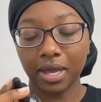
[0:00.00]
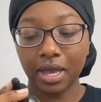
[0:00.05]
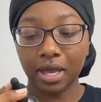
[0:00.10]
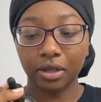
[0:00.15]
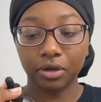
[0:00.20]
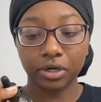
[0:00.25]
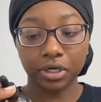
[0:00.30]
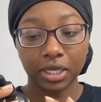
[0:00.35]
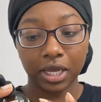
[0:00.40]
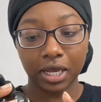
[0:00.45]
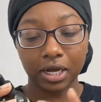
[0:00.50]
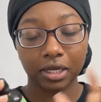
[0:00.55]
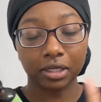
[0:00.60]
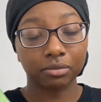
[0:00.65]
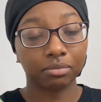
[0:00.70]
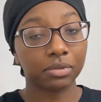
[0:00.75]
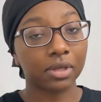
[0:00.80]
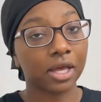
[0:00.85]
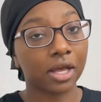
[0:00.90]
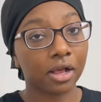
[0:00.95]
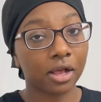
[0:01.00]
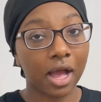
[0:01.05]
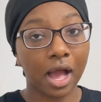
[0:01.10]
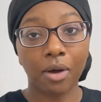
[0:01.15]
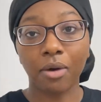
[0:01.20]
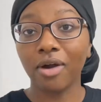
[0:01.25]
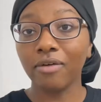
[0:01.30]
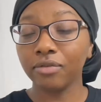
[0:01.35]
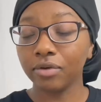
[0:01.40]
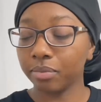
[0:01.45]
organic,
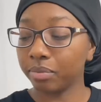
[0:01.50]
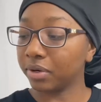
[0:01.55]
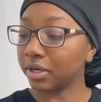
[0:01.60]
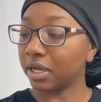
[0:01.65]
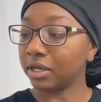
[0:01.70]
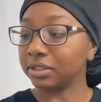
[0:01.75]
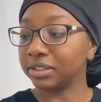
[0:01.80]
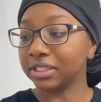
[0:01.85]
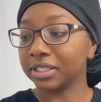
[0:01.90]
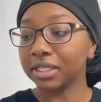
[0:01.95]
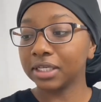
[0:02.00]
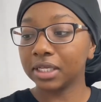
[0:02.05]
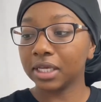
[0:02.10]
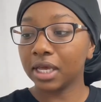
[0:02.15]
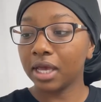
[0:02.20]
however you pronounce it,